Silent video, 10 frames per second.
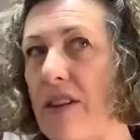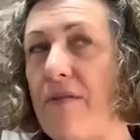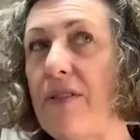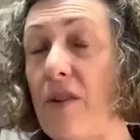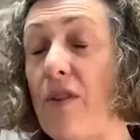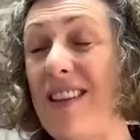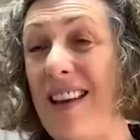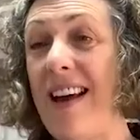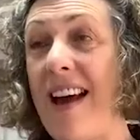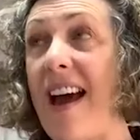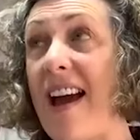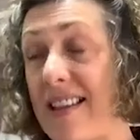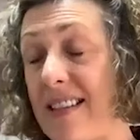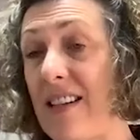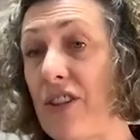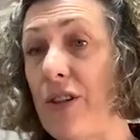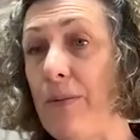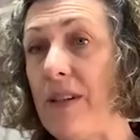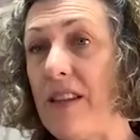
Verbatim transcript: they're, they're an excellent company.